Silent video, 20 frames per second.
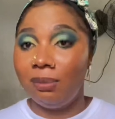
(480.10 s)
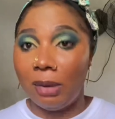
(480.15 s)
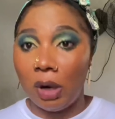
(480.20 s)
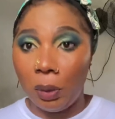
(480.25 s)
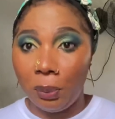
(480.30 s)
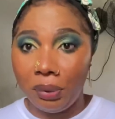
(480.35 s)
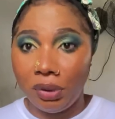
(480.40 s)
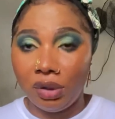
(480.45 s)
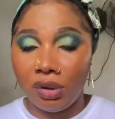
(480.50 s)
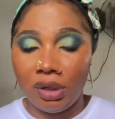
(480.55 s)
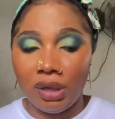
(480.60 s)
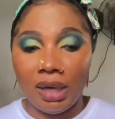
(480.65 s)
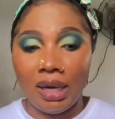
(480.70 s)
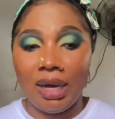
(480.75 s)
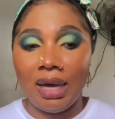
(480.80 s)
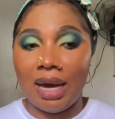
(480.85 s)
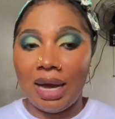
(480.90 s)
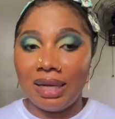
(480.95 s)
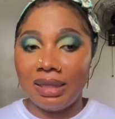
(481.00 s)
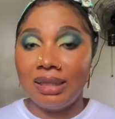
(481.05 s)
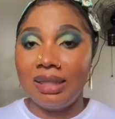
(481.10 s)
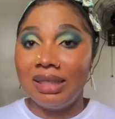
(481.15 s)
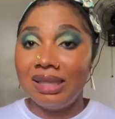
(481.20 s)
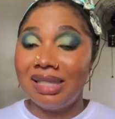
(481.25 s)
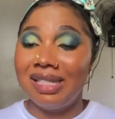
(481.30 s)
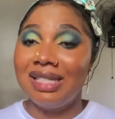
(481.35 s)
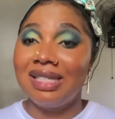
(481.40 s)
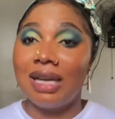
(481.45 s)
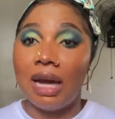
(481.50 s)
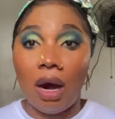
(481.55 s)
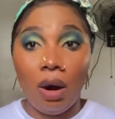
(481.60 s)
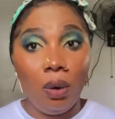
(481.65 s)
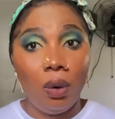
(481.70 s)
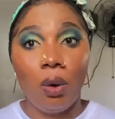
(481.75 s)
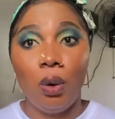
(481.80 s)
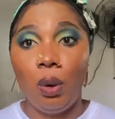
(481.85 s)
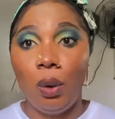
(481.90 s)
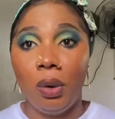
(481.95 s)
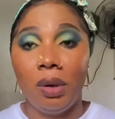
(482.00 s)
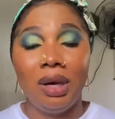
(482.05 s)
my opinion here. And this is
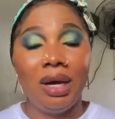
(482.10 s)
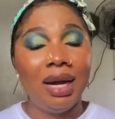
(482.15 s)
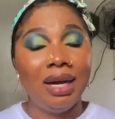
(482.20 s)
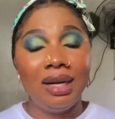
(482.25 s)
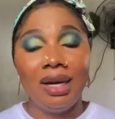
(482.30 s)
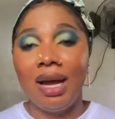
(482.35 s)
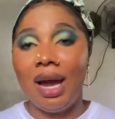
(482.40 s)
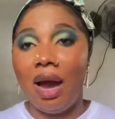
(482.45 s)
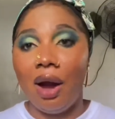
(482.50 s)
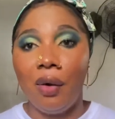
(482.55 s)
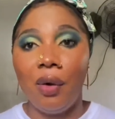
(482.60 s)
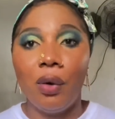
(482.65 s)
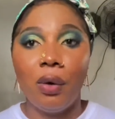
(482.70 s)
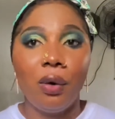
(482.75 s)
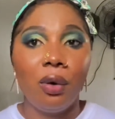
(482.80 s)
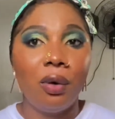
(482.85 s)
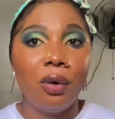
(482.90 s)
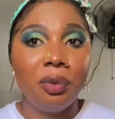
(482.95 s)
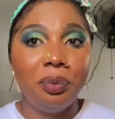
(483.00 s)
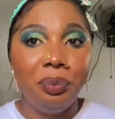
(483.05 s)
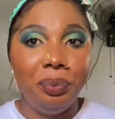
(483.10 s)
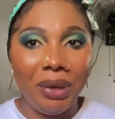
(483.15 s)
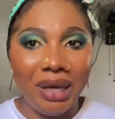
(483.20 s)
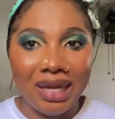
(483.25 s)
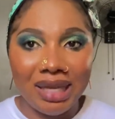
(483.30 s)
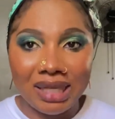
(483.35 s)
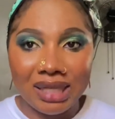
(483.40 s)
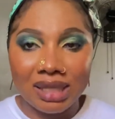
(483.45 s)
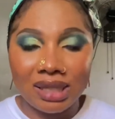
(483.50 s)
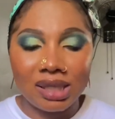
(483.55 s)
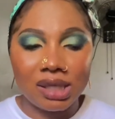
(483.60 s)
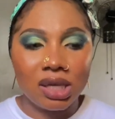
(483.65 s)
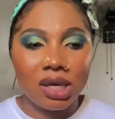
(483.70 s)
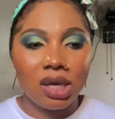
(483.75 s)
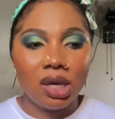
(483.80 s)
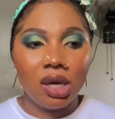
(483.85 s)
alcohol, any alcohol-based